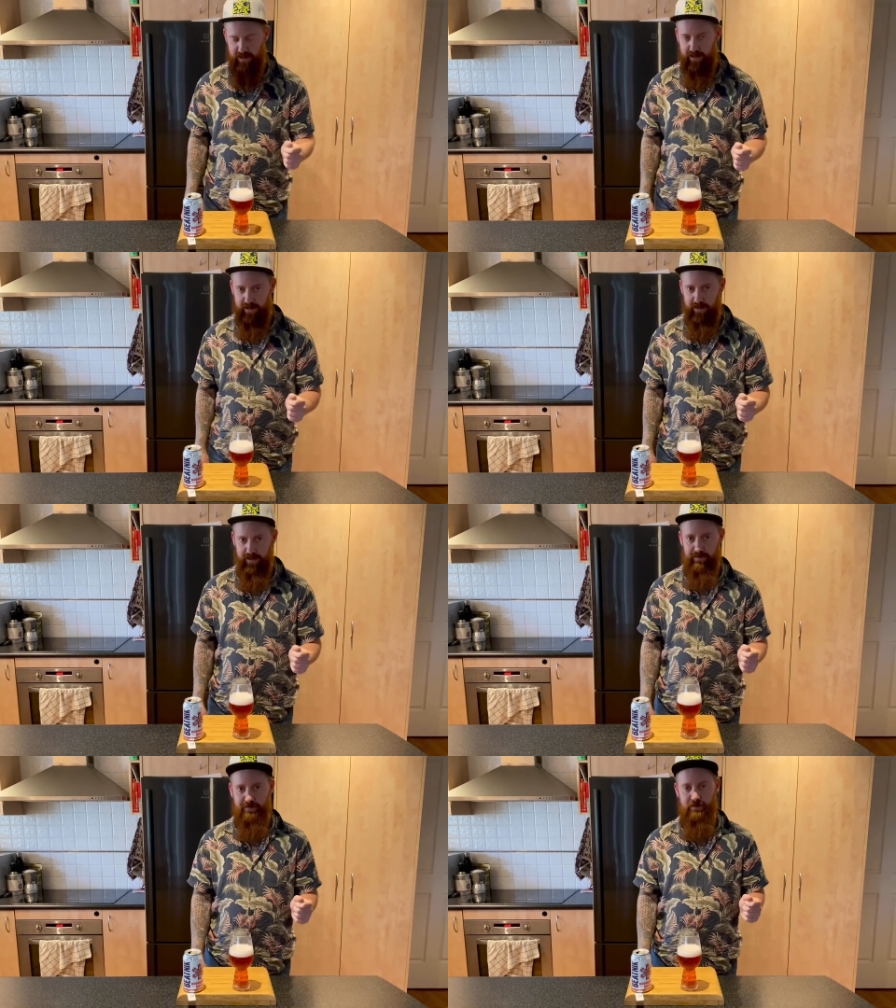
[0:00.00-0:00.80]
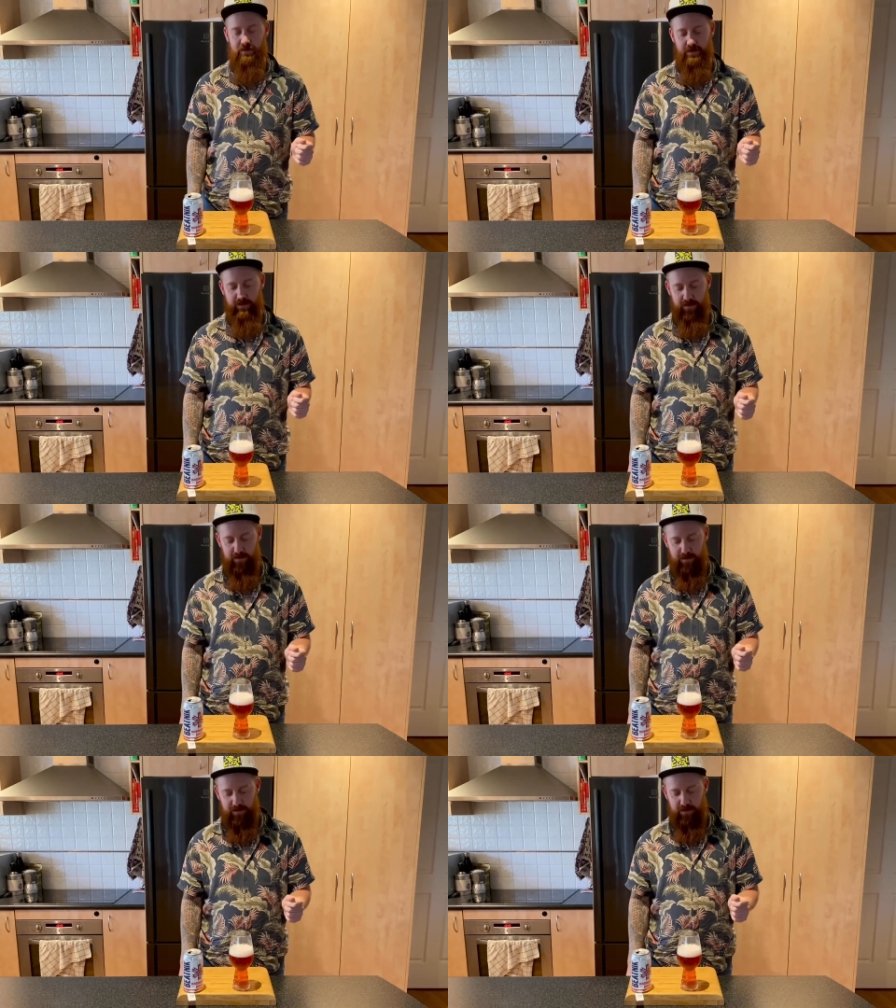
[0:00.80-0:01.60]
enough
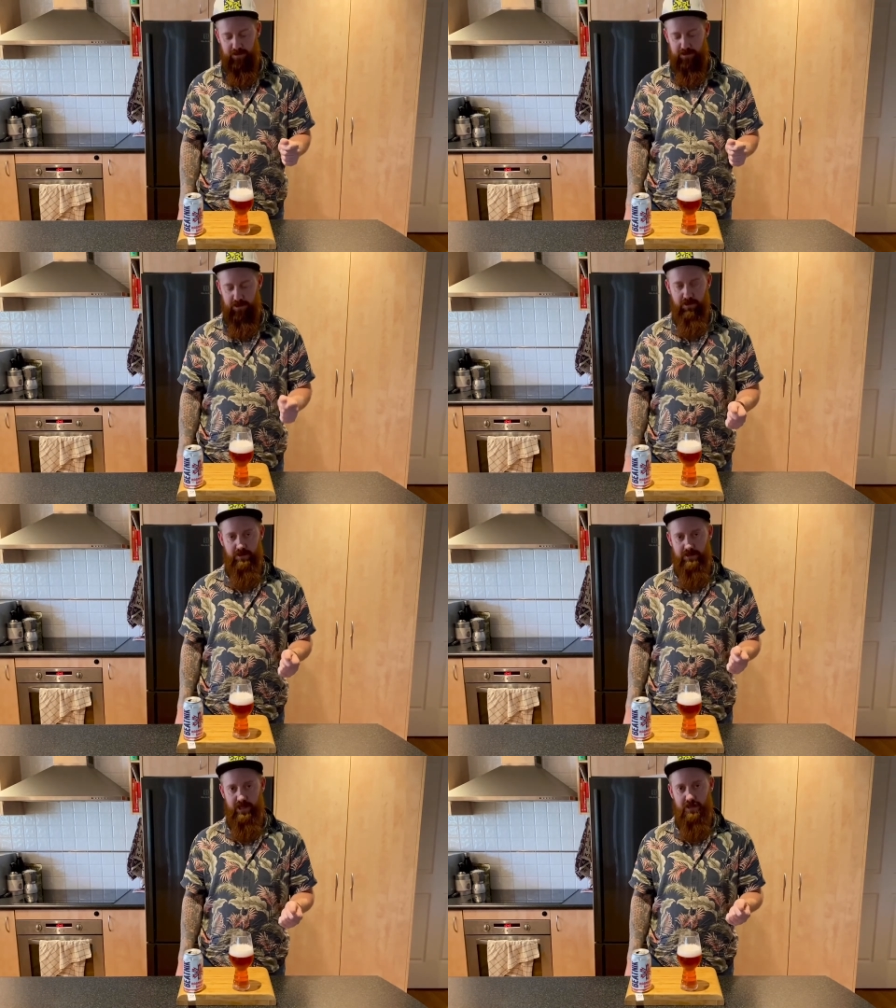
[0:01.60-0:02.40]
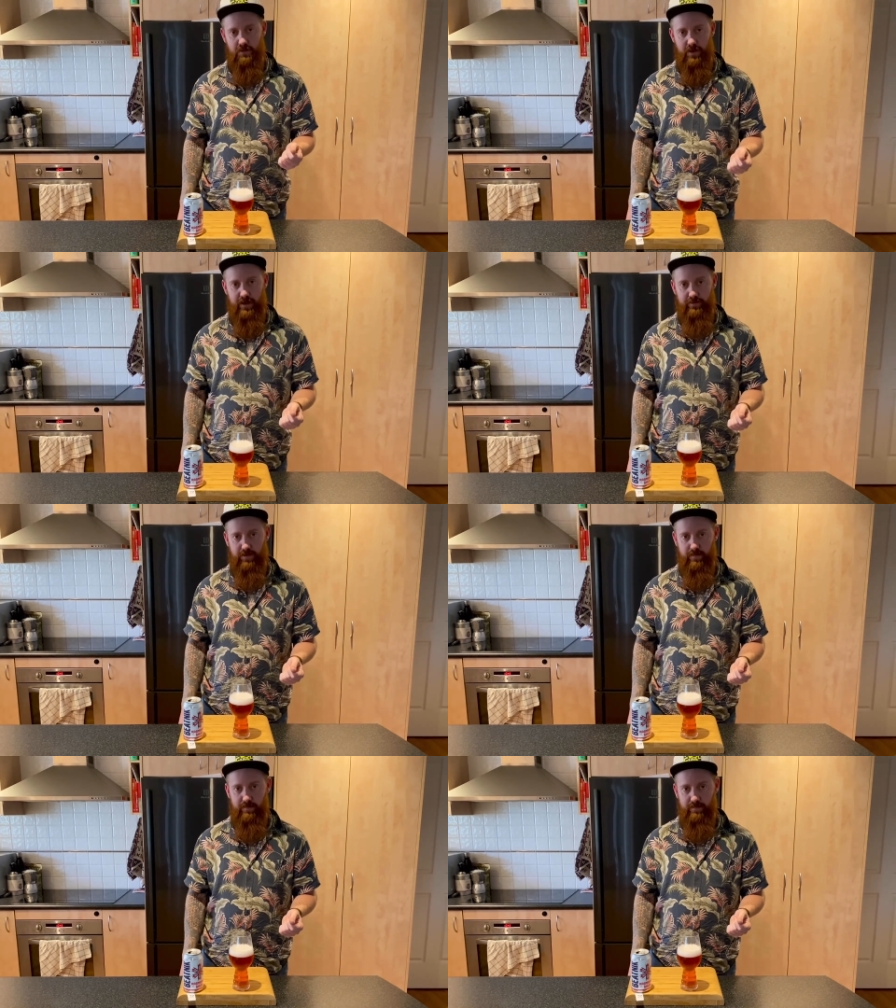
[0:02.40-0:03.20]
to not take away
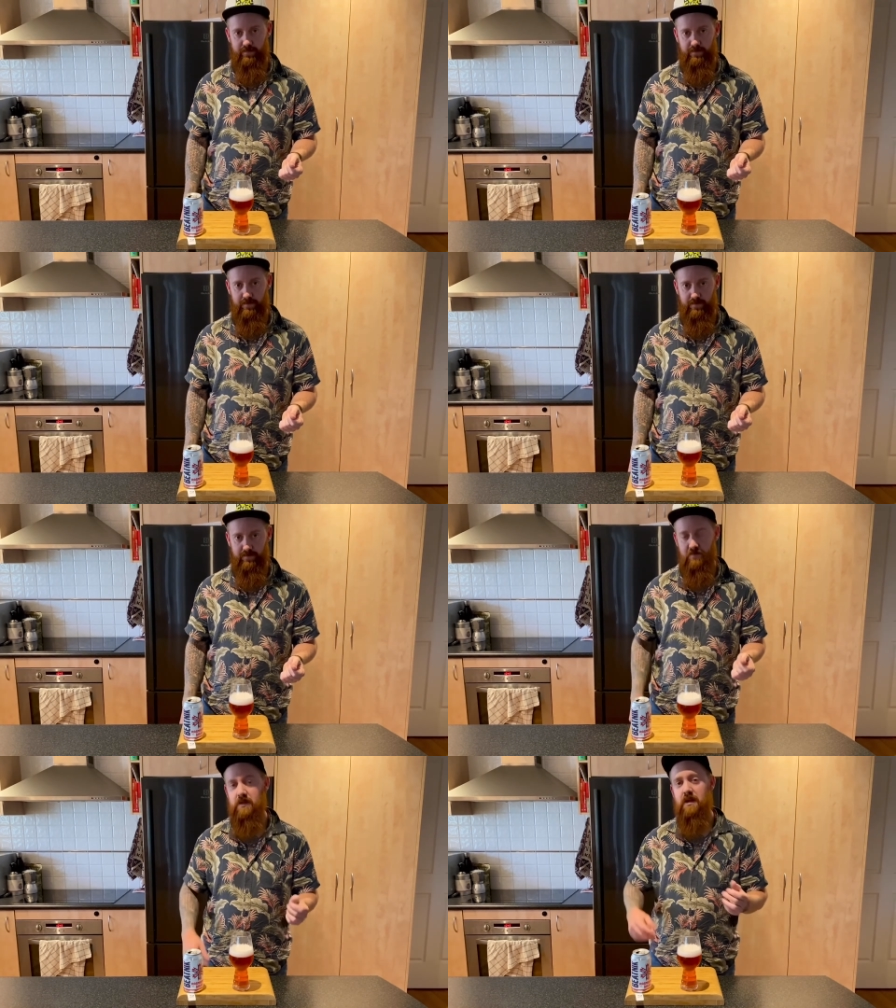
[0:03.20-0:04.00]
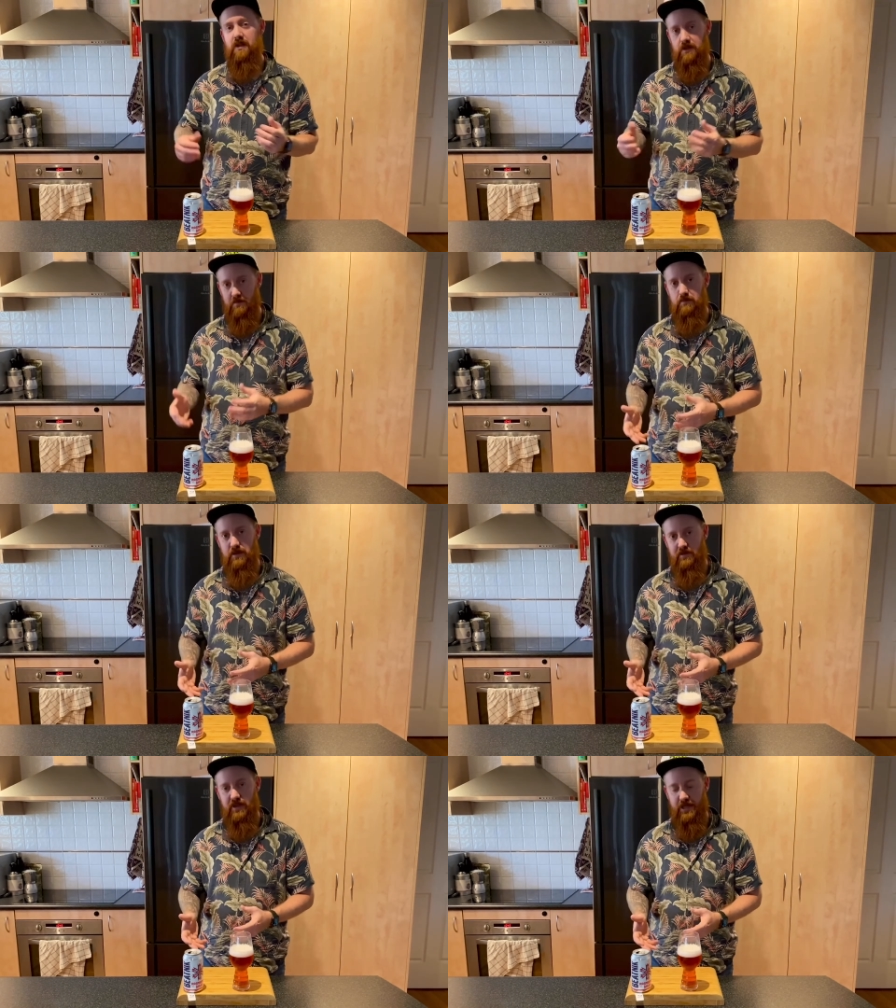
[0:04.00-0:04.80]
from the
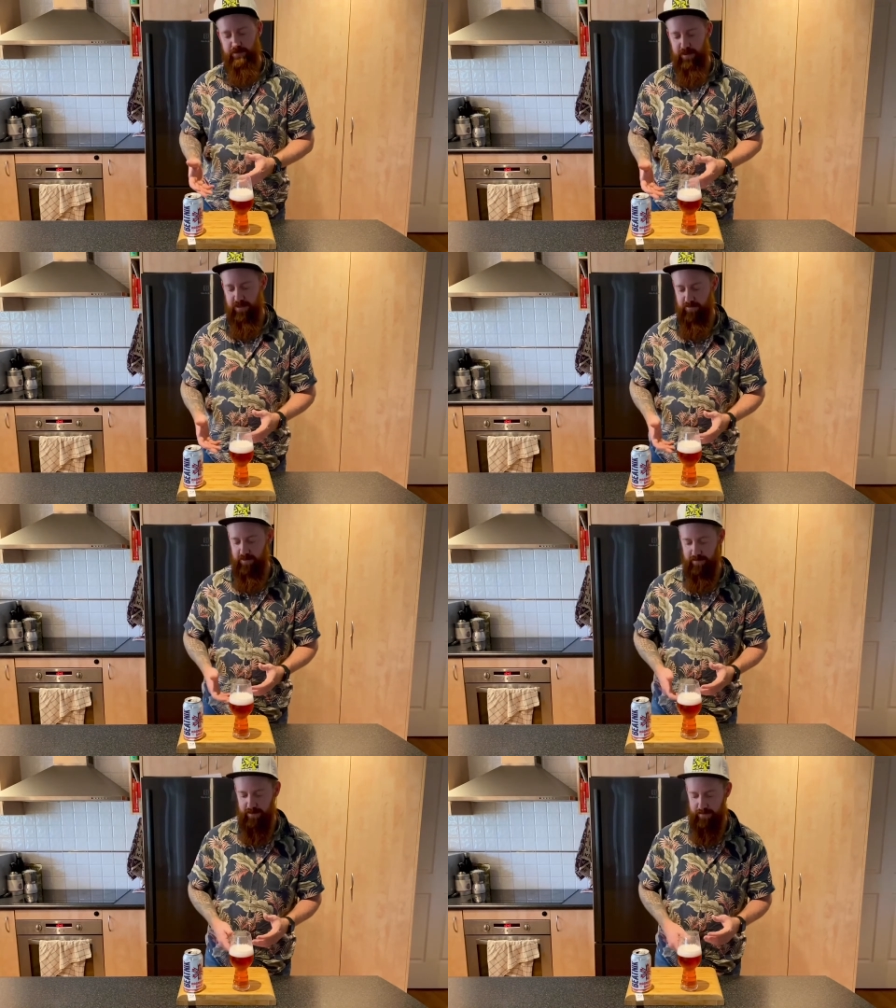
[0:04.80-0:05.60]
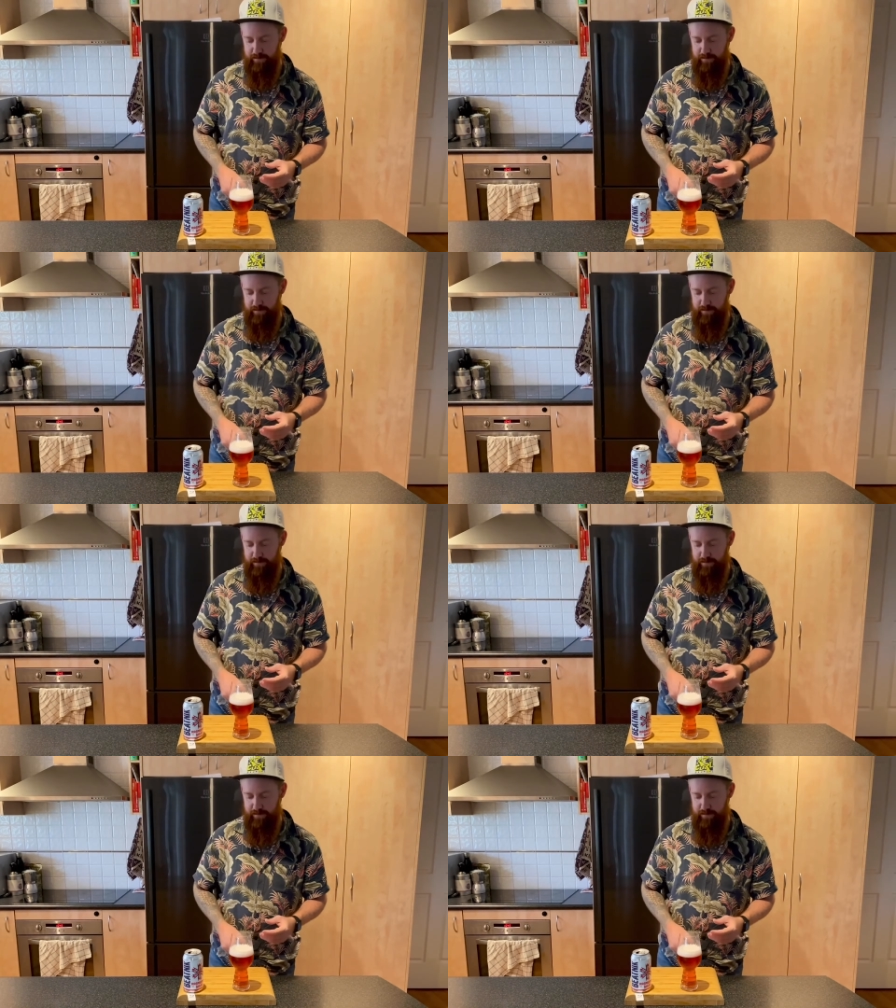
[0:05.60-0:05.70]
beery aspects of the beer.